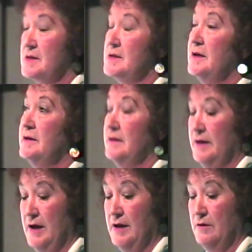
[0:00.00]
this night and
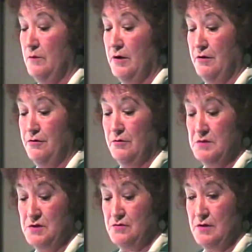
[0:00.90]
I had what I thought
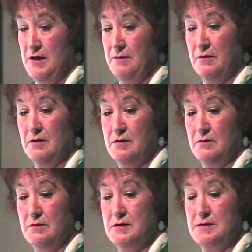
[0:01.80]
was a dream, and